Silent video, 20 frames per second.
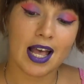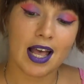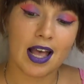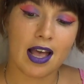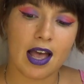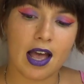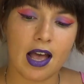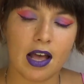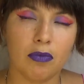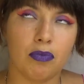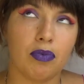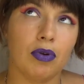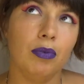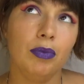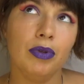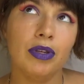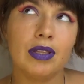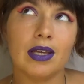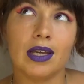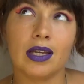And
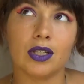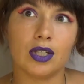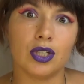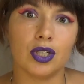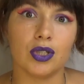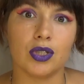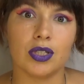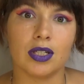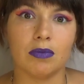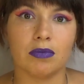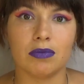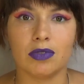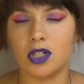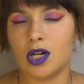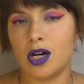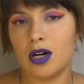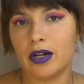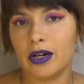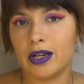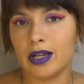probably they could do some
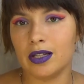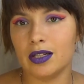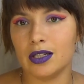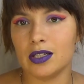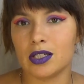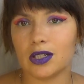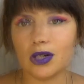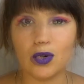dark colors